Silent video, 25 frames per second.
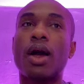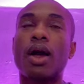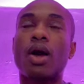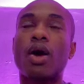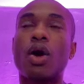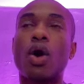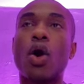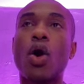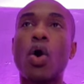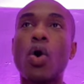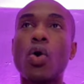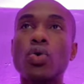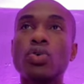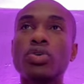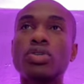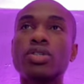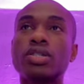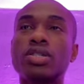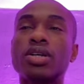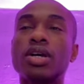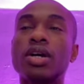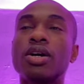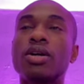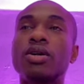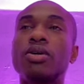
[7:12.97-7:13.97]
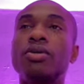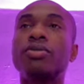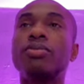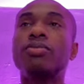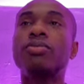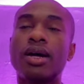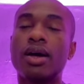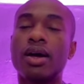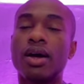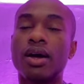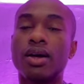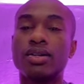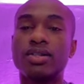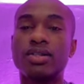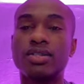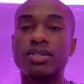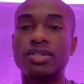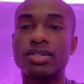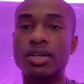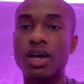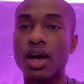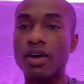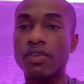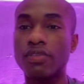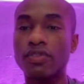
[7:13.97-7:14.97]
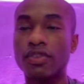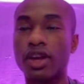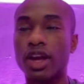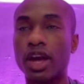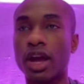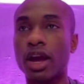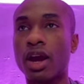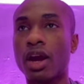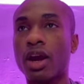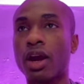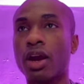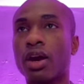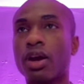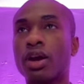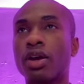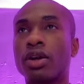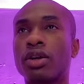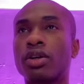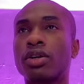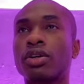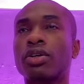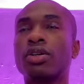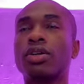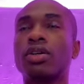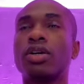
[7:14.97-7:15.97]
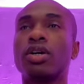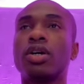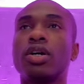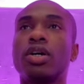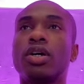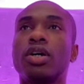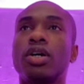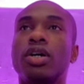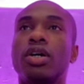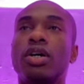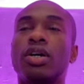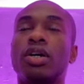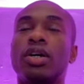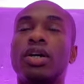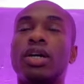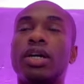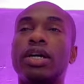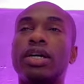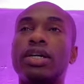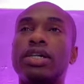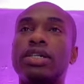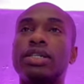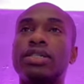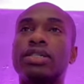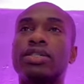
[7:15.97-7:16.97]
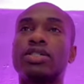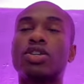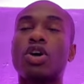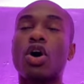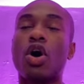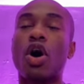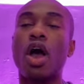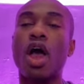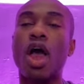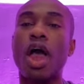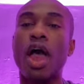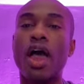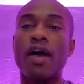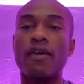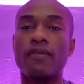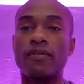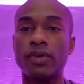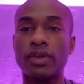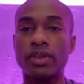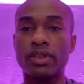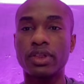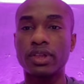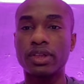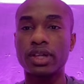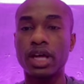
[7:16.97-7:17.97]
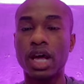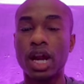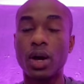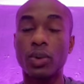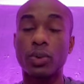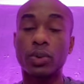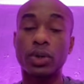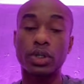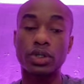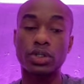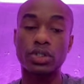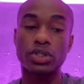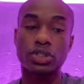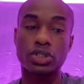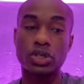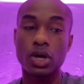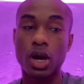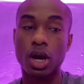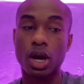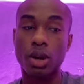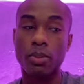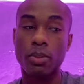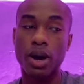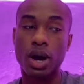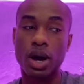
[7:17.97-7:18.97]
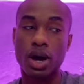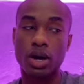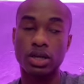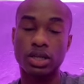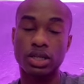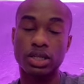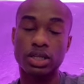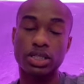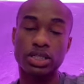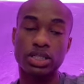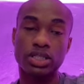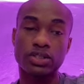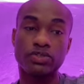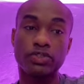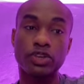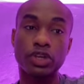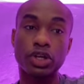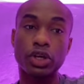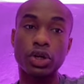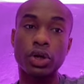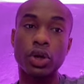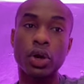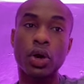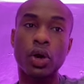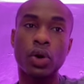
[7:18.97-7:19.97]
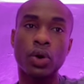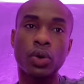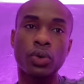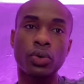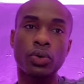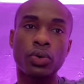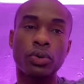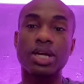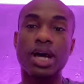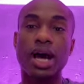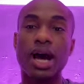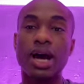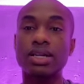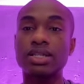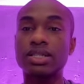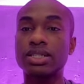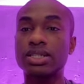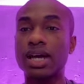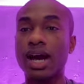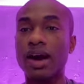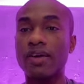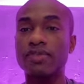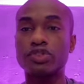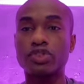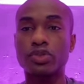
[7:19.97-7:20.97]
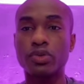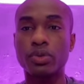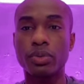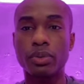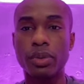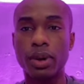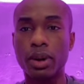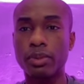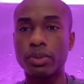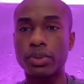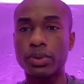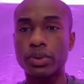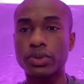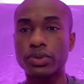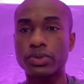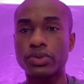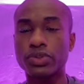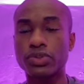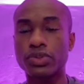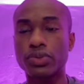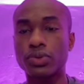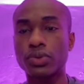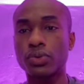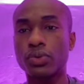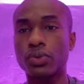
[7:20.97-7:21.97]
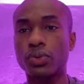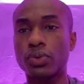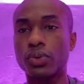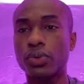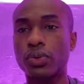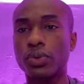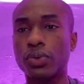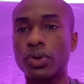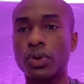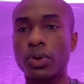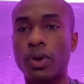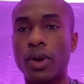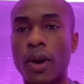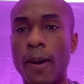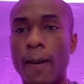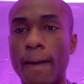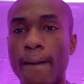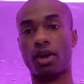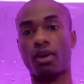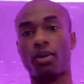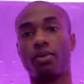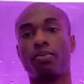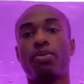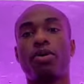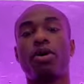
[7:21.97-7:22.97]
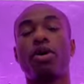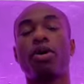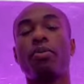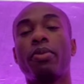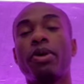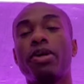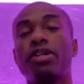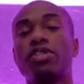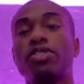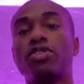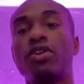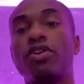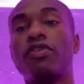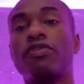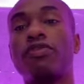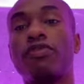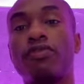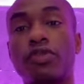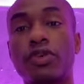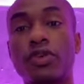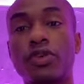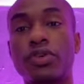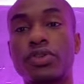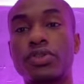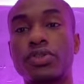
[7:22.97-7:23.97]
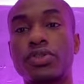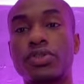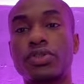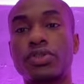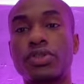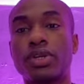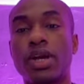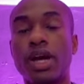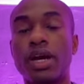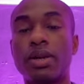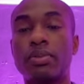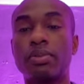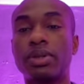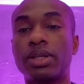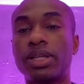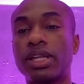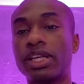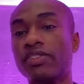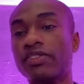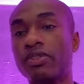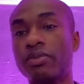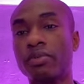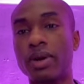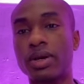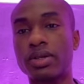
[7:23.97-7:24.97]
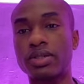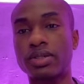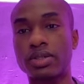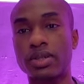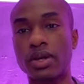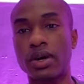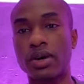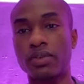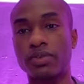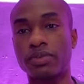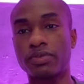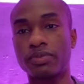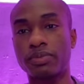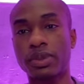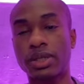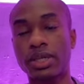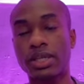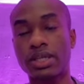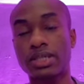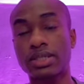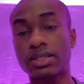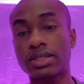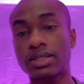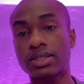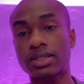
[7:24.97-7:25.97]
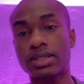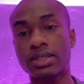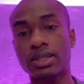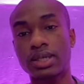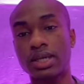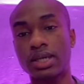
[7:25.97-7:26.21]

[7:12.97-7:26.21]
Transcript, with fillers: wholesome self care is everything that I wanted to talk about in this video. I just have to remember to put myself first and believe in myself because